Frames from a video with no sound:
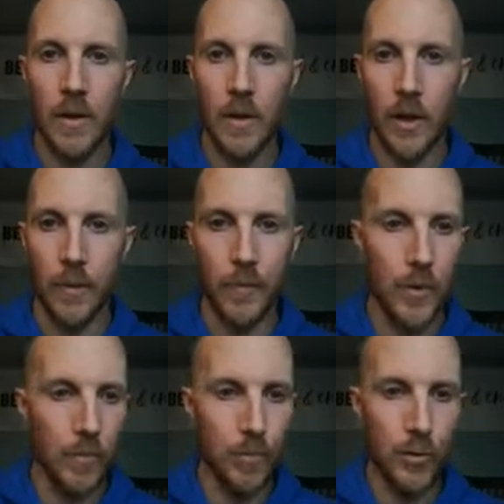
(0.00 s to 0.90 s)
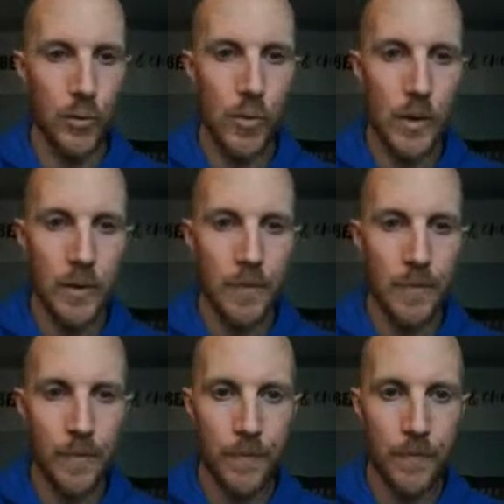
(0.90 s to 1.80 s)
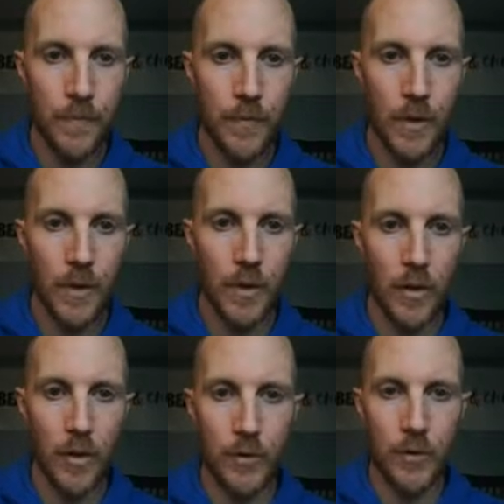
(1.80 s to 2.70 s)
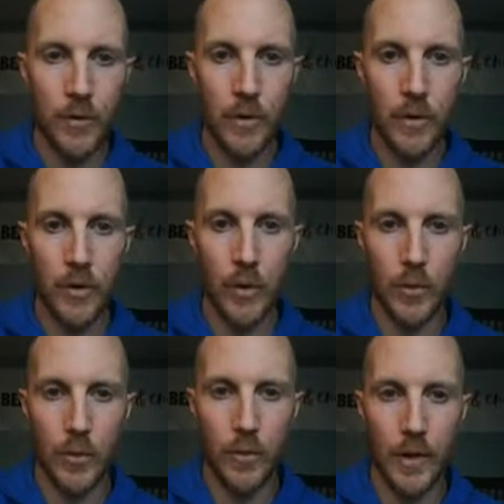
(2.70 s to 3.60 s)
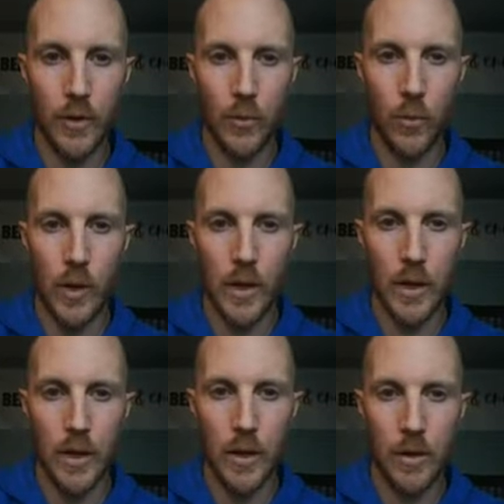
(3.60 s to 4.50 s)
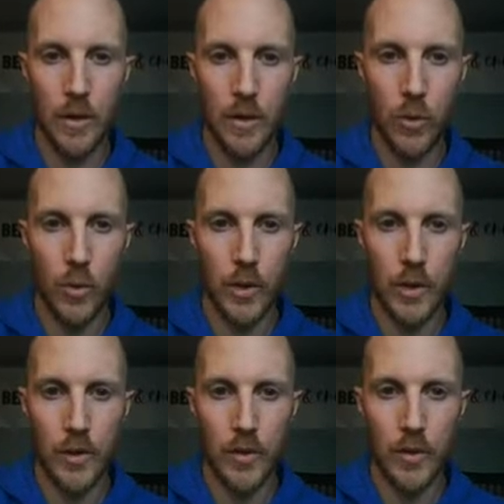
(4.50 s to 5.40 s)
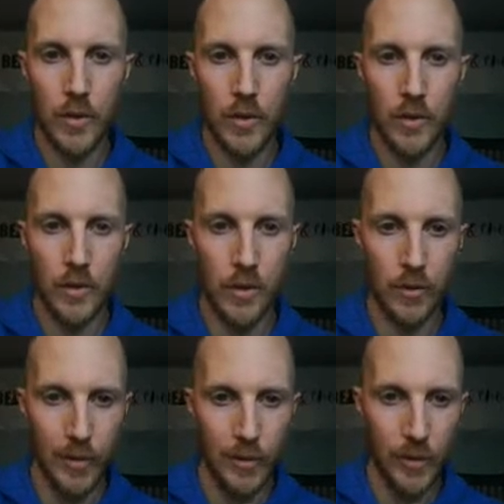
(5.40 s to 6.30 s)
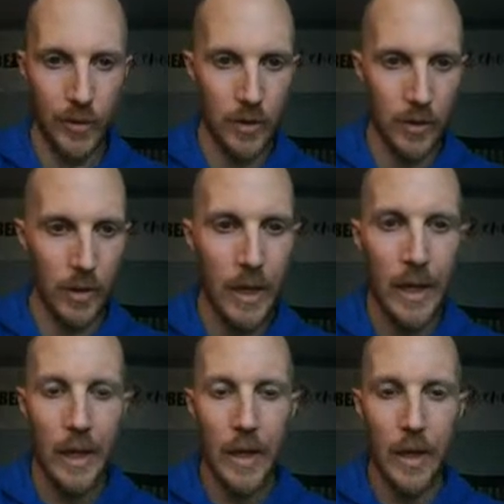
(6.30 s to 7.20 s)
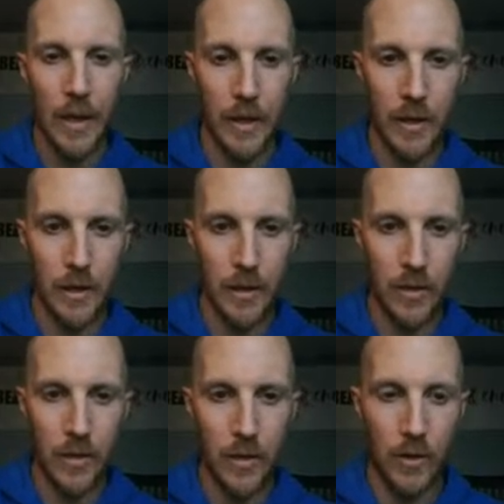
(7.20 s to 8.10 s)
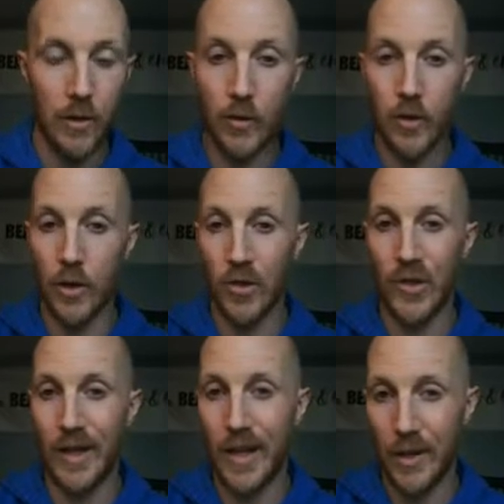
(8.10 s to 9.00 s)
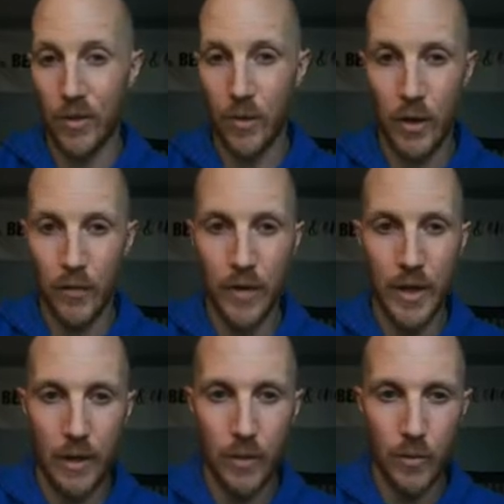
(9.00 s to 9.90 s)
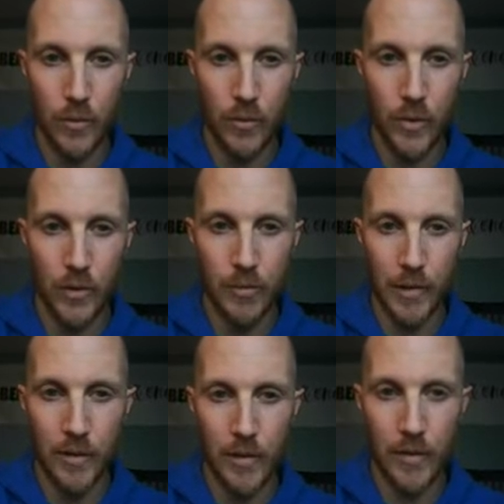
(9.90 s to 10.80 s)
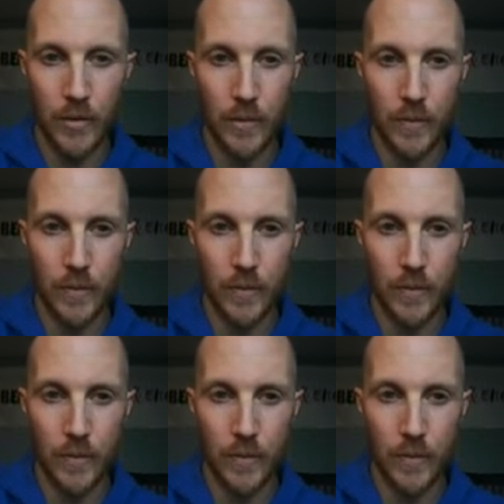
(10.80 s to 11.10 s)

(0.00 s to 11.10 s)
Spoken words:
Okay, the blue one also is going to affect the y coordinate. Lost my c in there. And this is going to slide the graph down 3 spaces.